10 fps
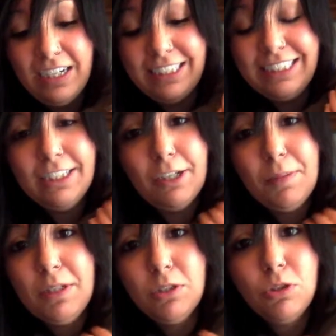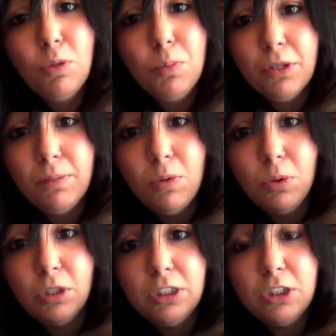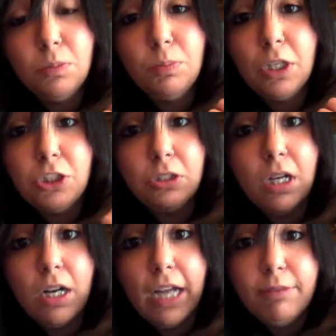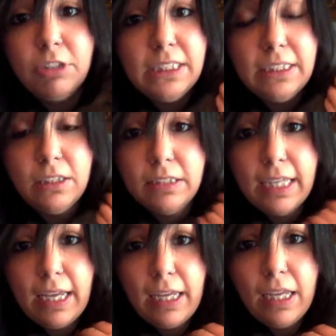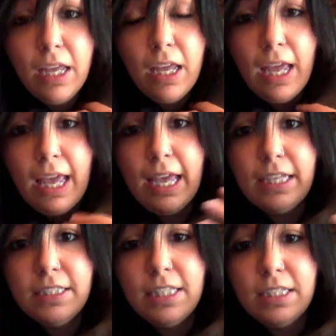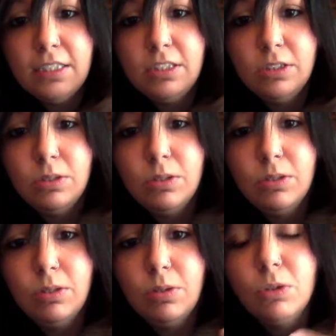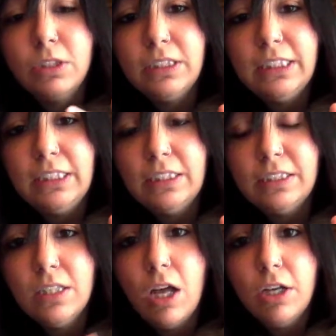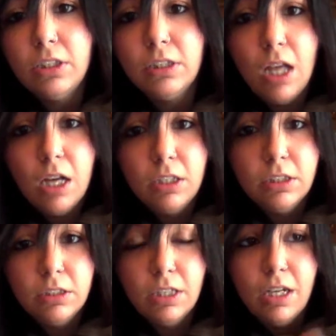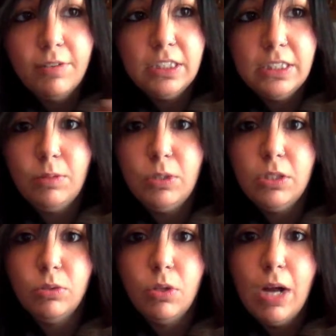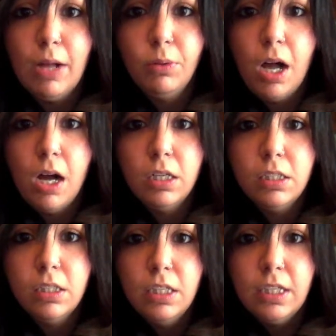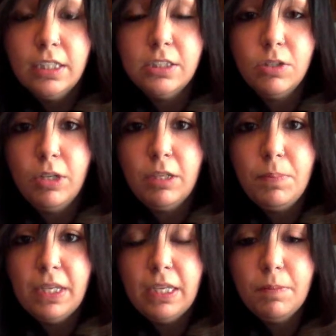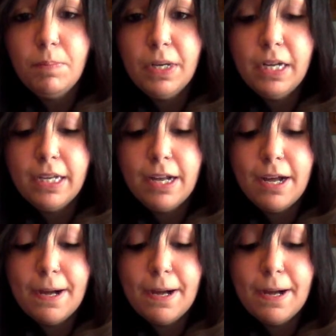It's going to be super important to brush your dog every single day as this quarantine is longer and longer. Obviously, we don't know how long it's going to be, but